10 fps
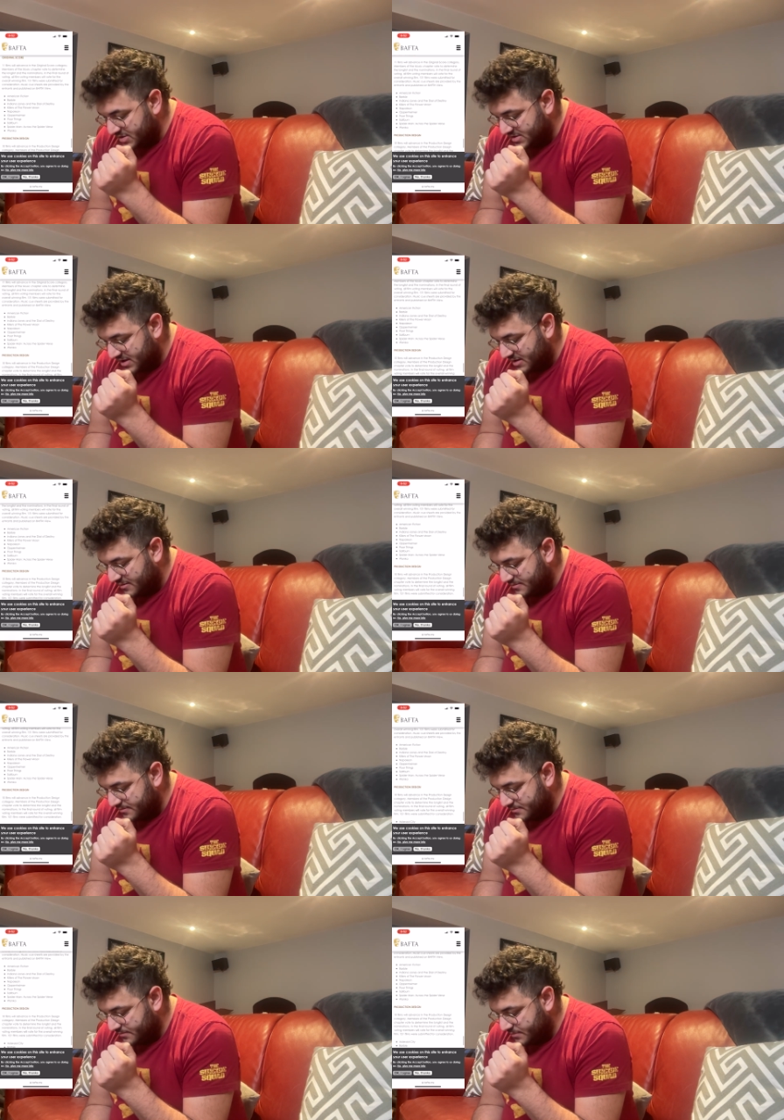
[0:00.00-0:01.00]
design.
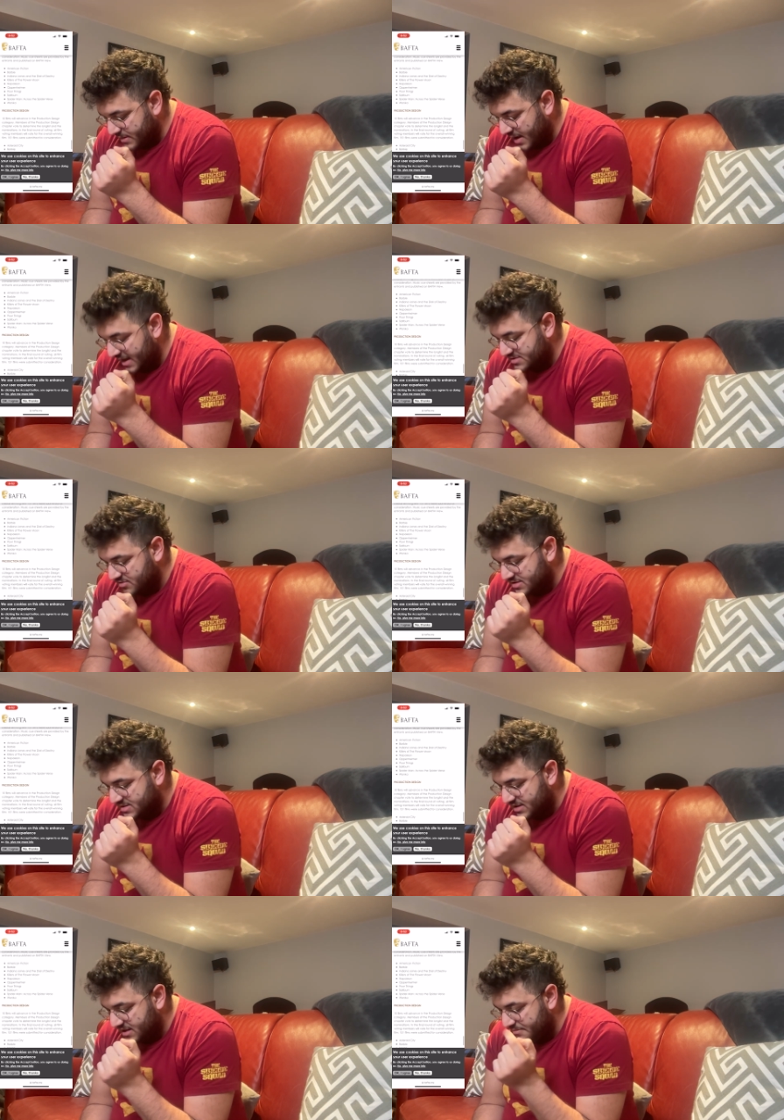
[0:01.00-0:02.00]
Asteroid
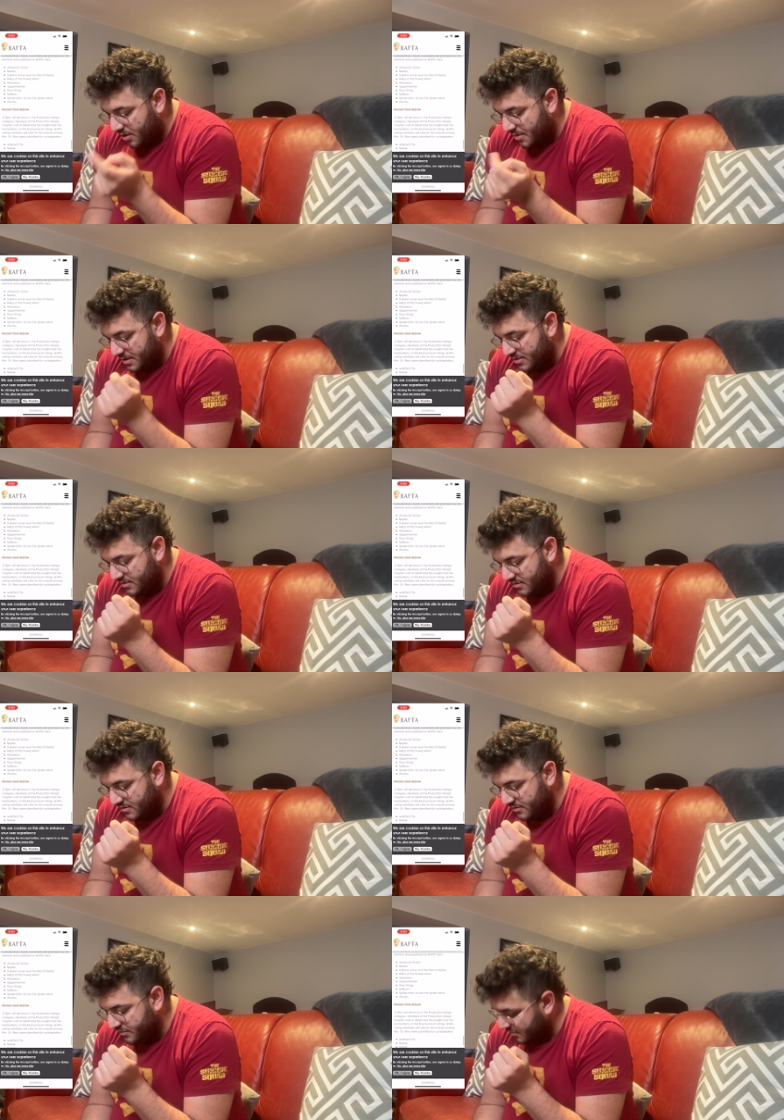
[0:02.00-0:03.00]
City, Barbie.
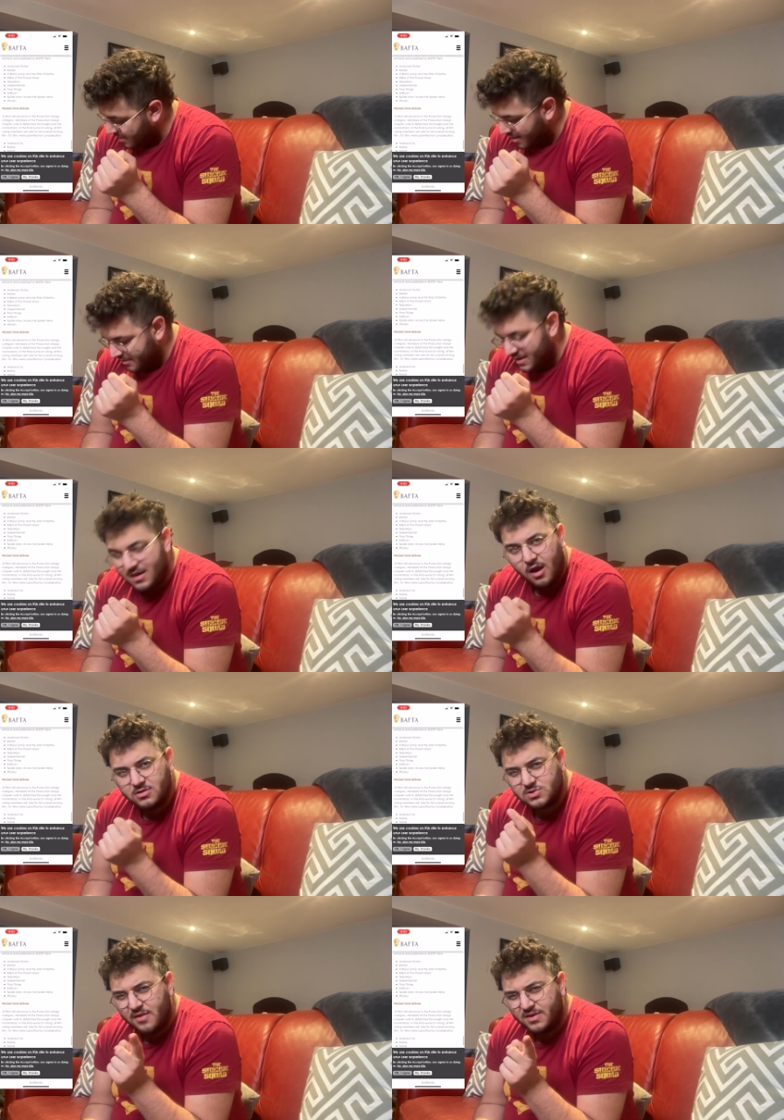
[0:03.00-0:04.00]
Ferrari.
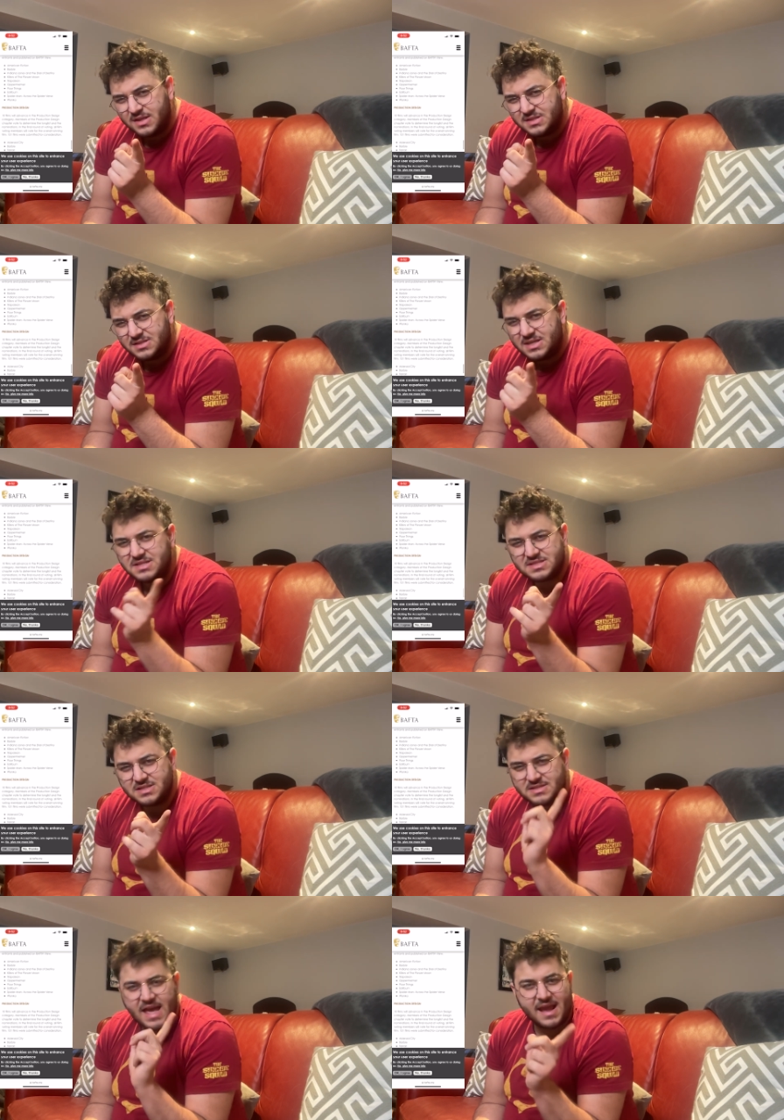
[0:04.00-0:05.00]
Also having a
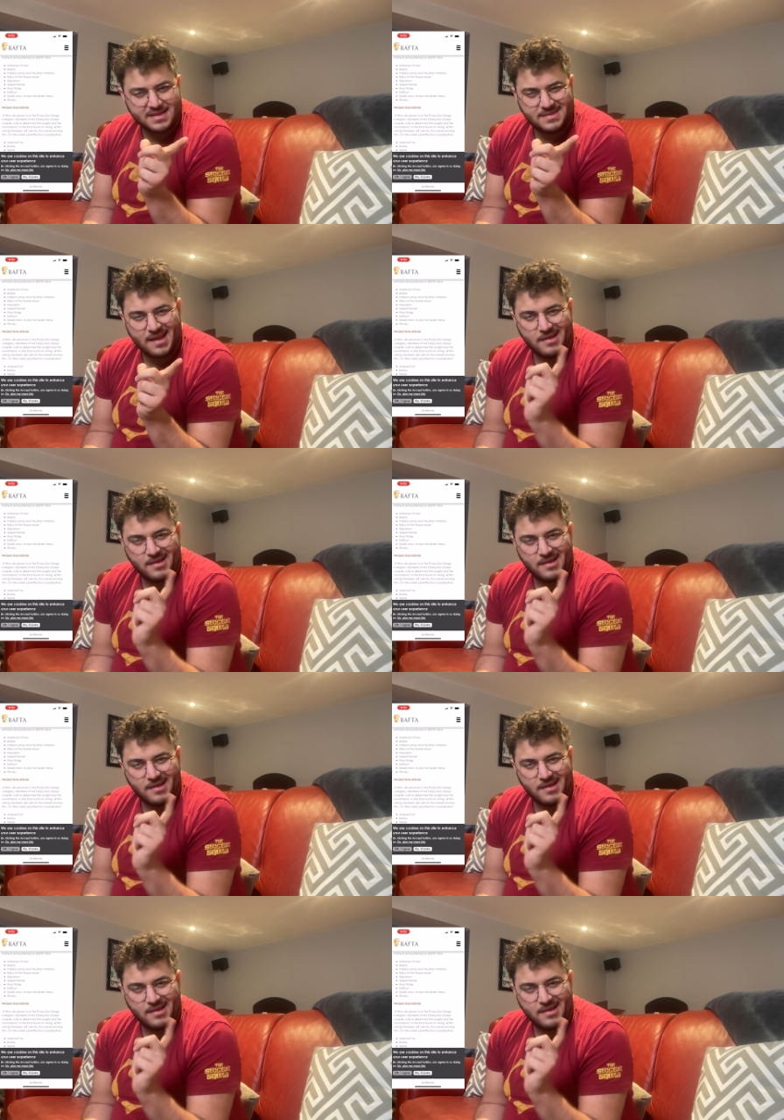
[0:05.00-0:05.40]
decent tech day.